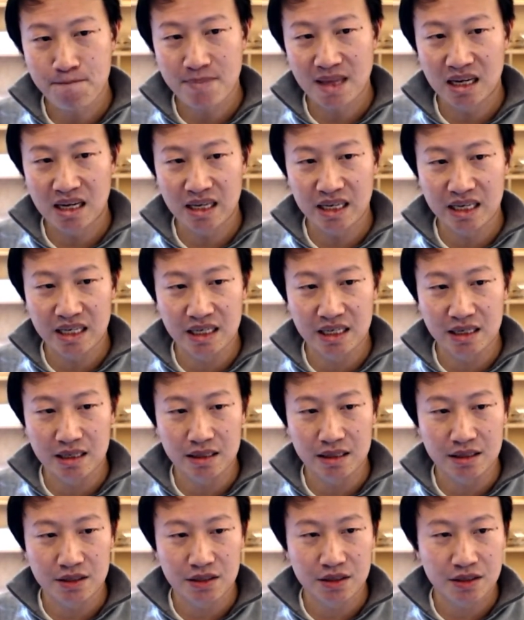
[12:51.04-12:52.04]

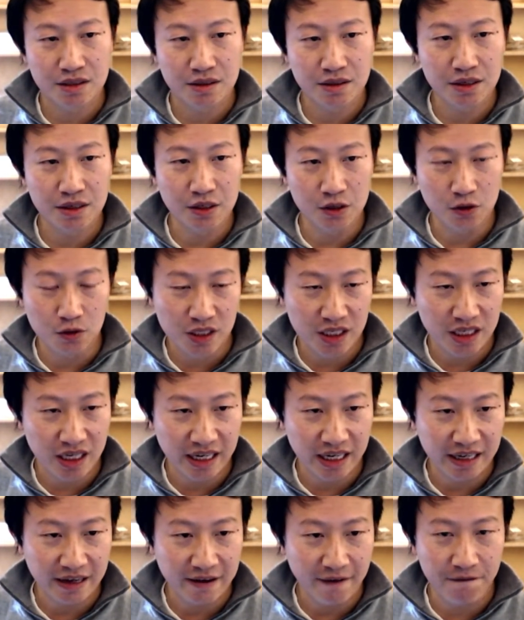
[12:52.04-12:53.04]
is
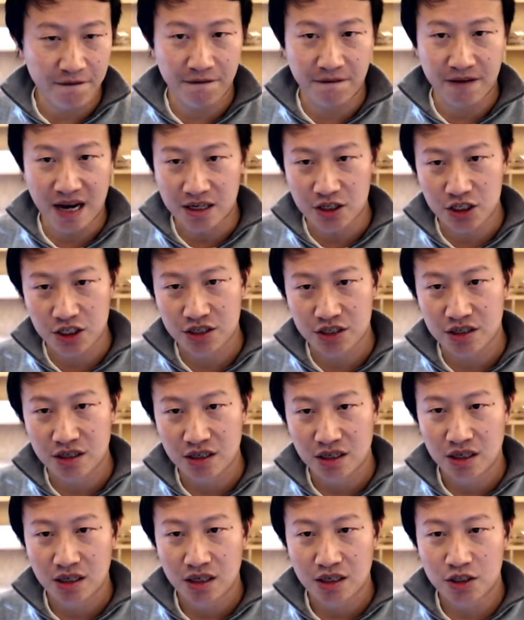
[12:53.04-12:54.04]
using fetch
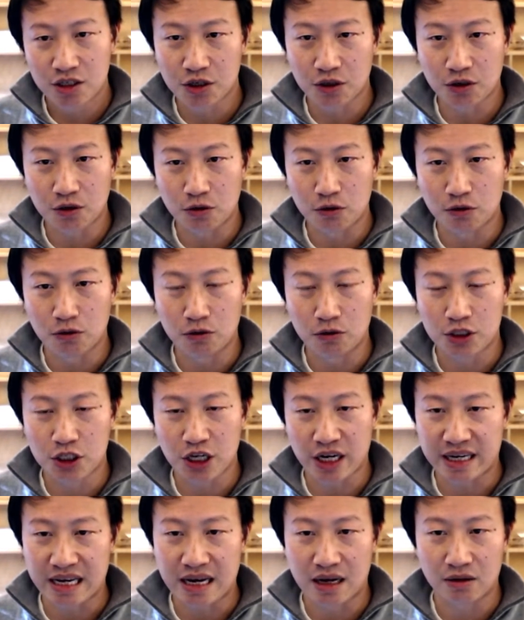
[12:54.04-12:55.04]
to
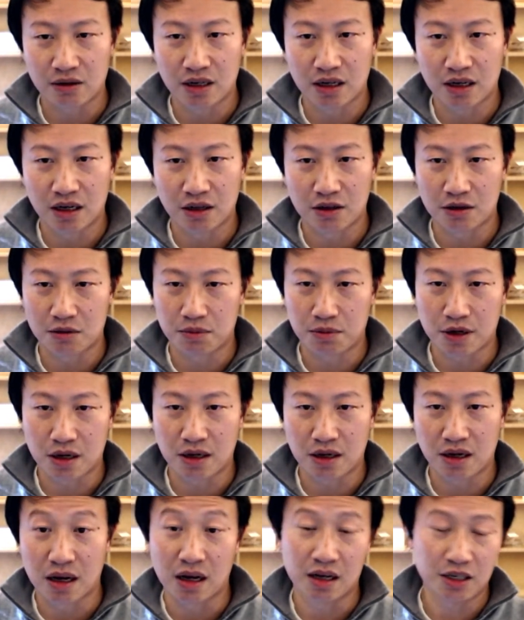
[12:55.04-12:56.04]
check out
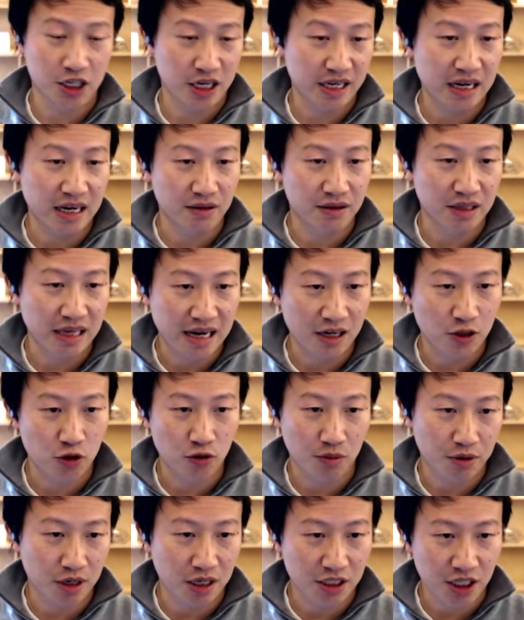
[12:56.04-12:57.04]
check out the actual
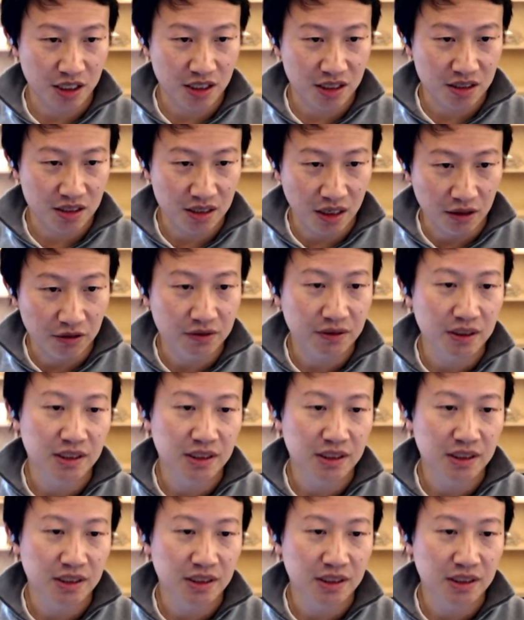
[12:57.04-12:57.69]
project itself.